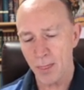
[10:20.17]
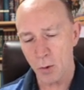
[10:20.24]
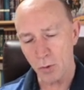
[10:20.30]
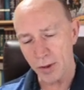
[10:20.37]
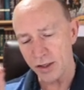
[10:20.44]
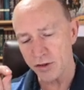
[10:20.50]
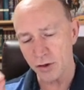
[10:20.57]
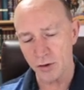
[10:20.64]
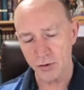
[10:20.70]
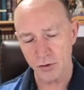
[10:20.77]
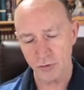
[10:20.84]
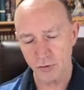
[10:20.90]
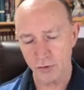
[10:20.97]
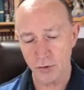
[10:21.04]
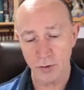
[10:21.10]
Well, that's also
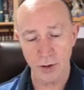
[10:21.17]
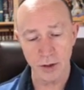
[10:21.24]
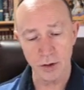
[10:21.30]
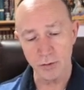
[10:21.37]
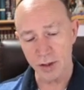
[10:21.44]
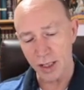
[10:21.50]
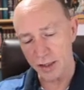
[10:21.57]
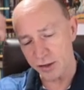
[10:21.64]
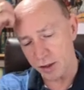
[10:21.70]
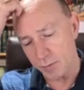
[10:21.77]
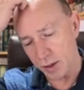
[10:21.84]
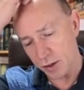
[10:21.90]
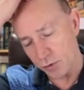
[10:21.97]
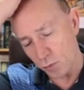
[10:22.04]
true in the New Testament as